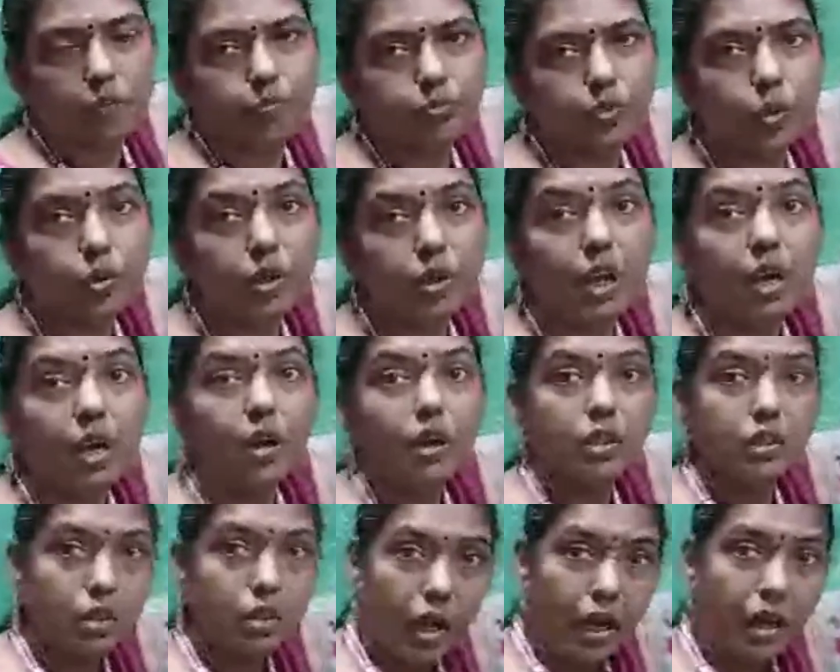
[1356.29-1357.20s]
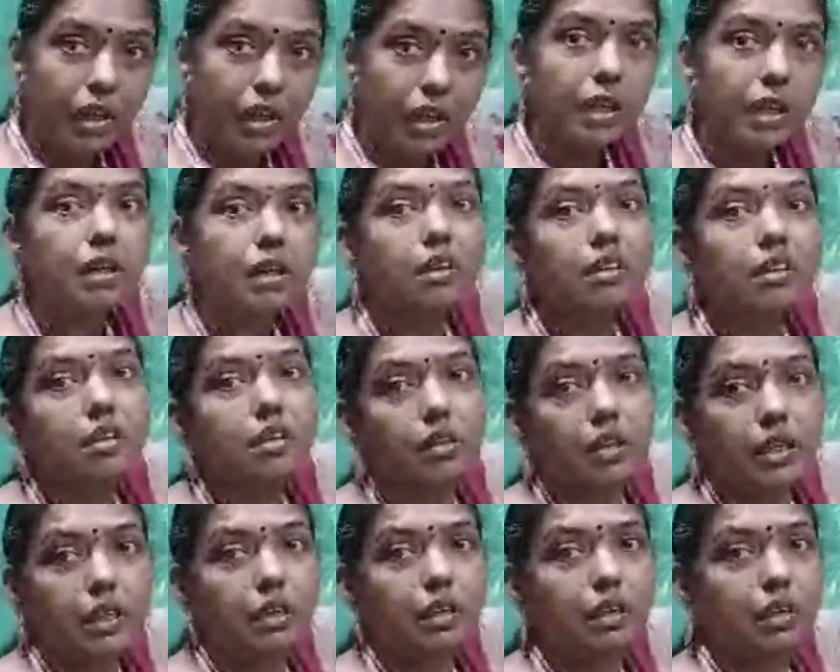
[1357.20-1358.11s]
Okay, that it
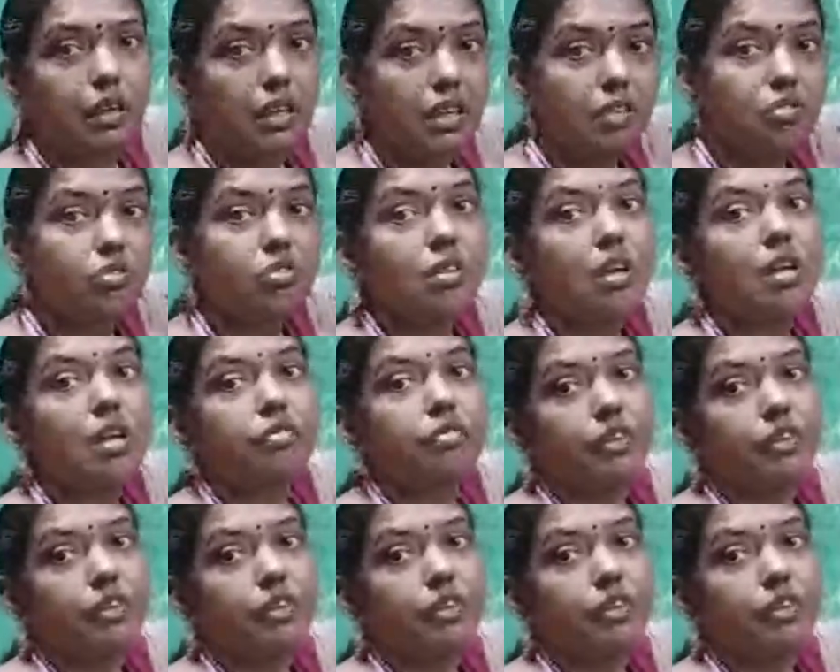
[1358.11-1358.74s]
in itself